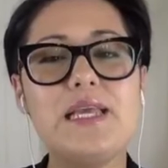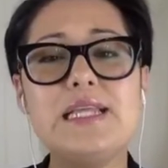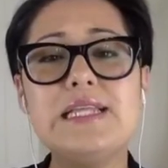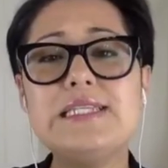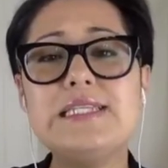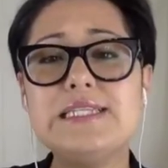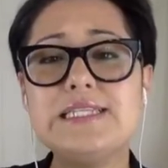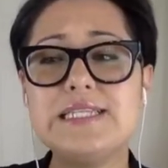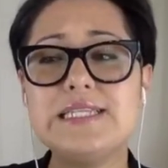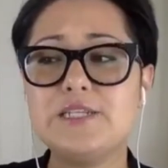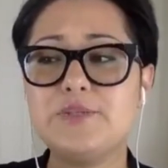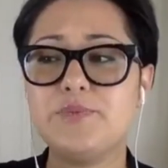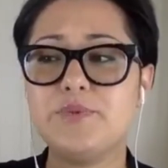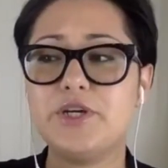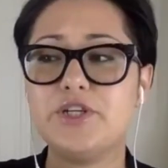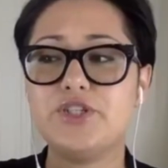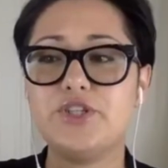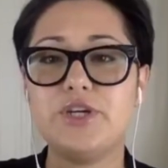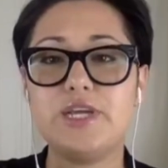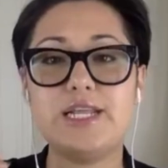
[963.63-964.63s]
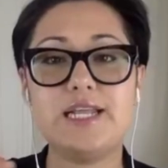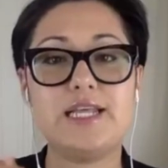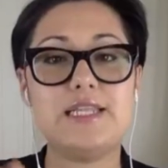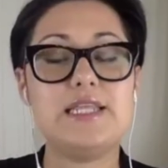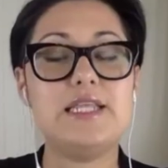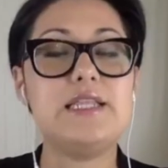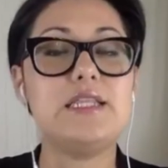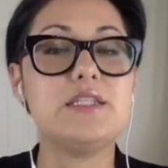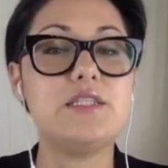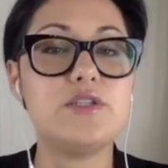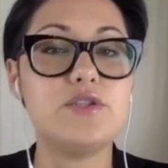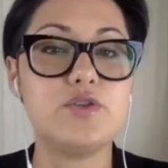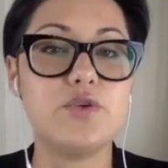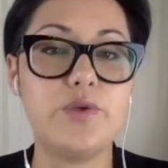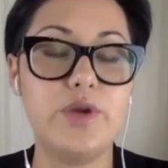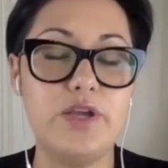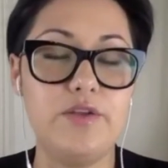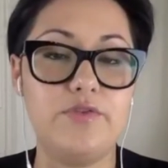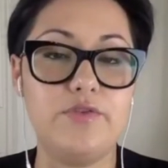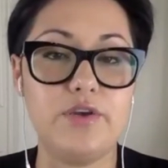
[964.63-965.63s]
This is less pressure, and I think this is
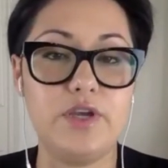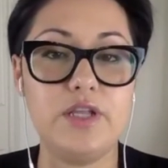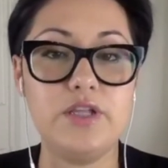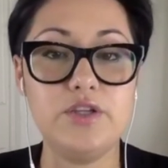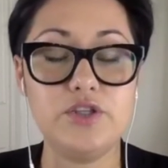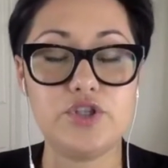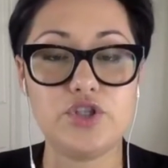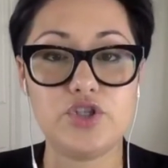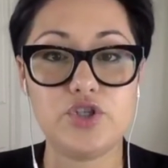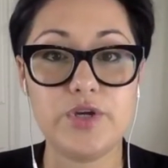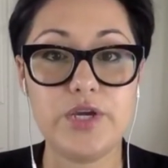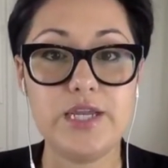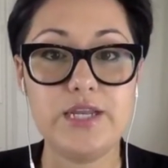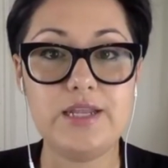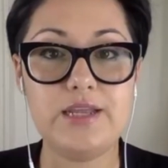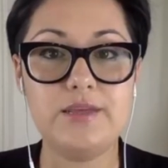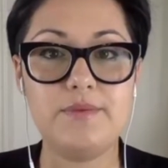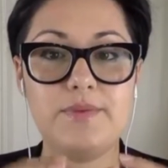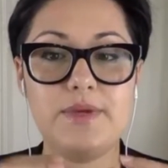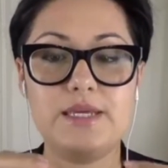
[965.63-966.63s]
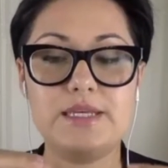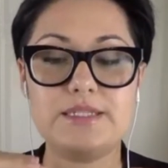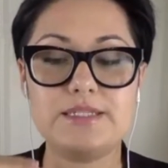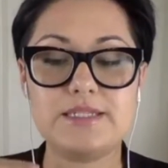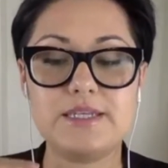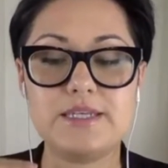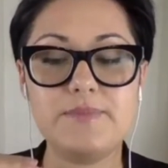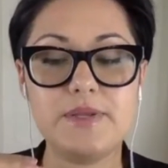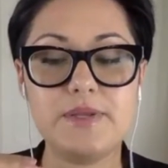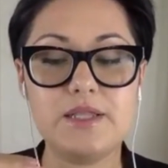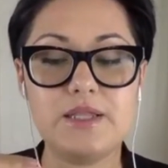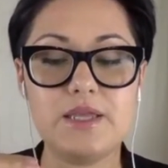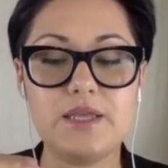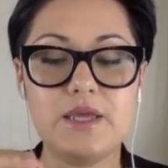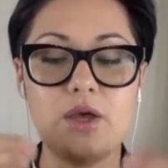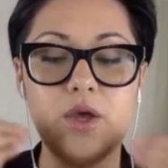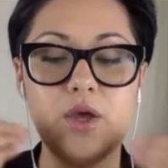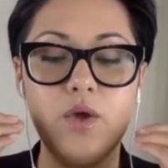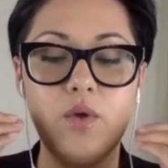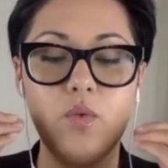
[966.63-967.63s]
great for English training because
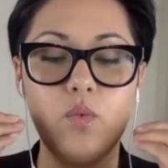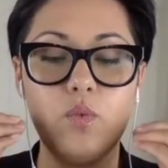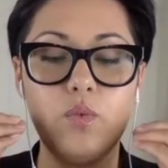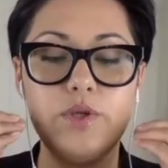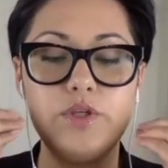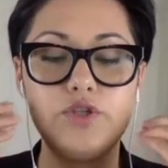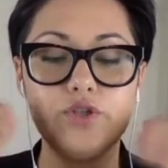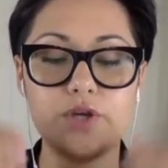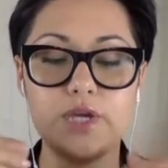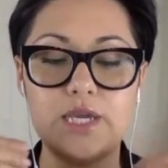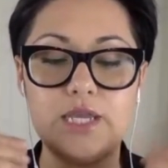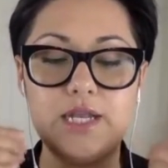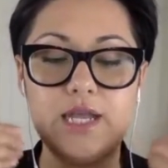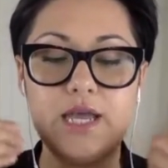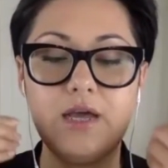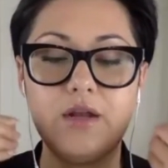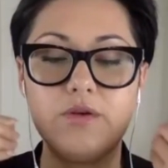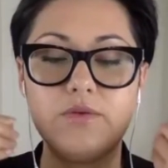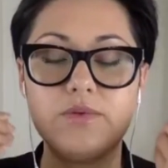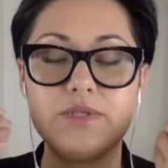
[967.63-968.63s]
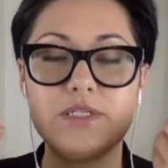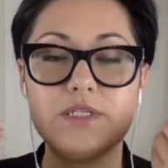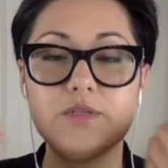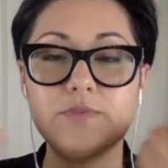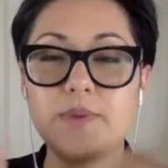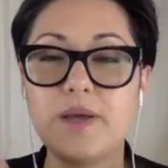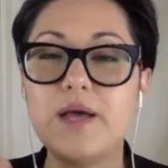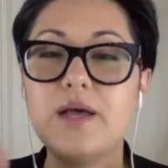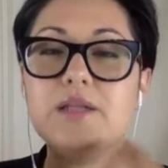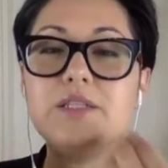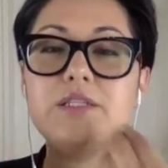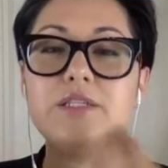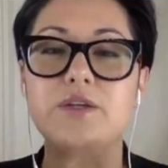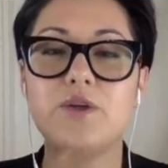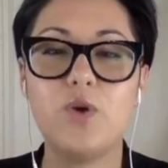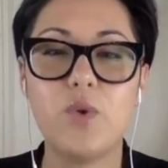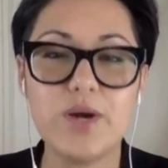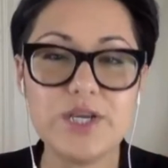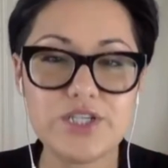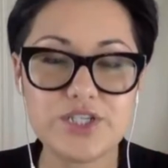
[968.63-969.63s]
typically we train how to respond to
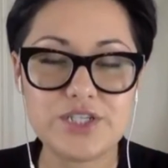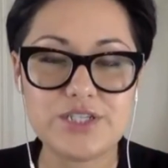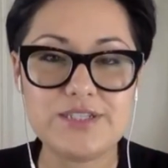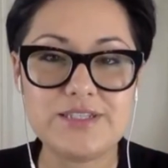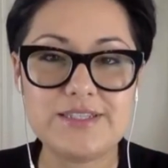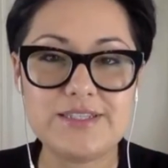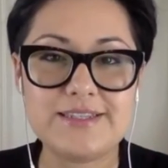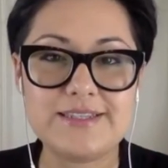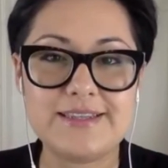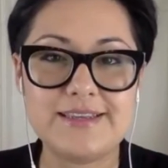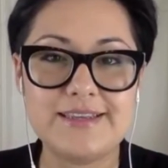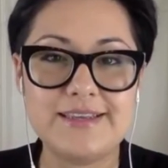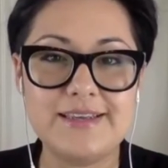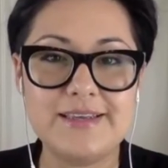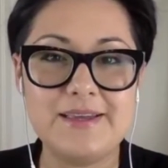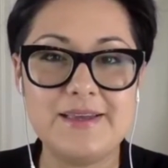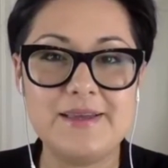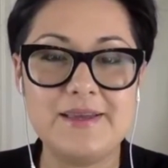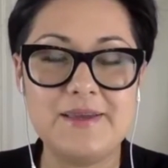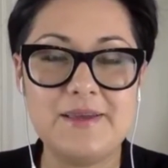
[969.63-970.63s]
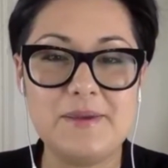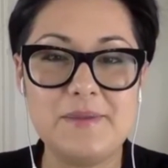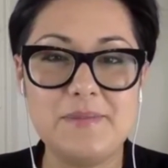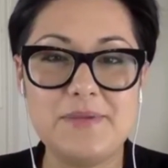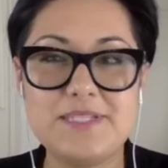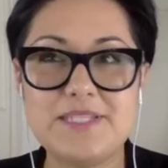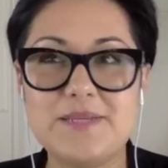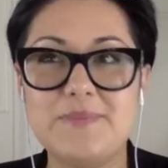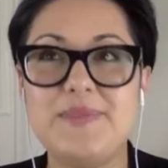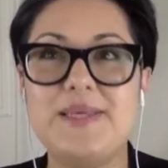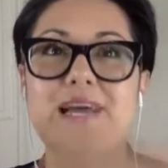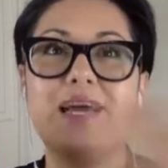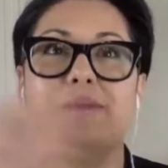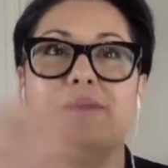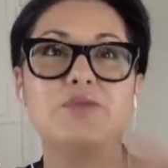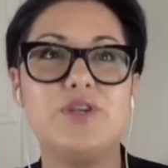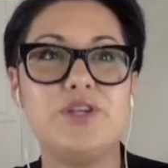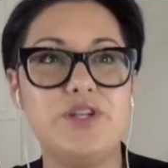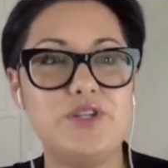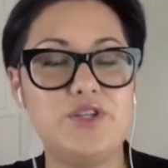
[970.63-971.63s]
questions. But something I'm
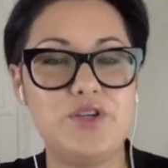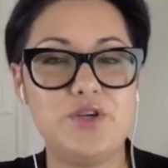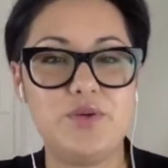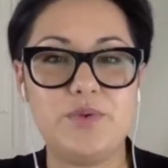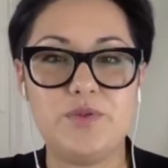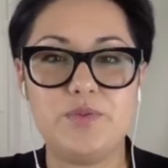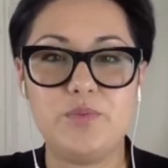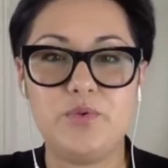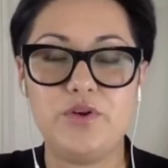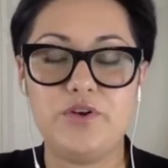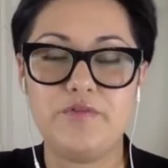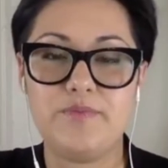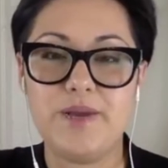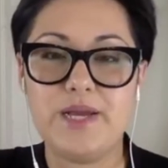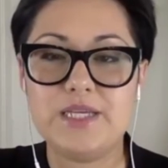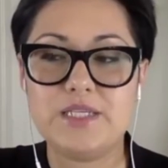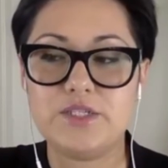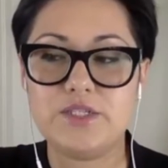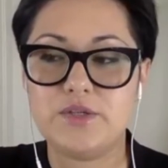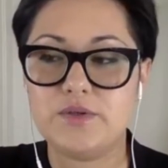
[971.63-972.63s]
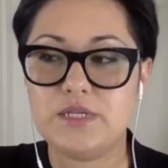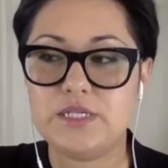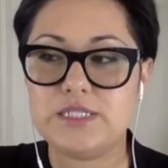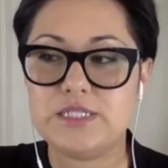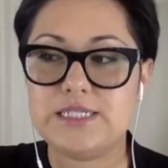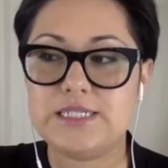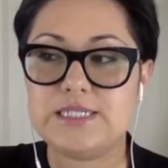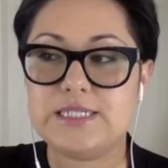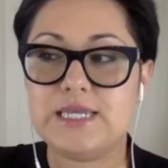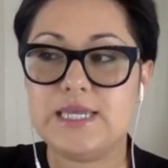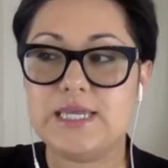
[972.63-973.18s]
trying to do with more of my students is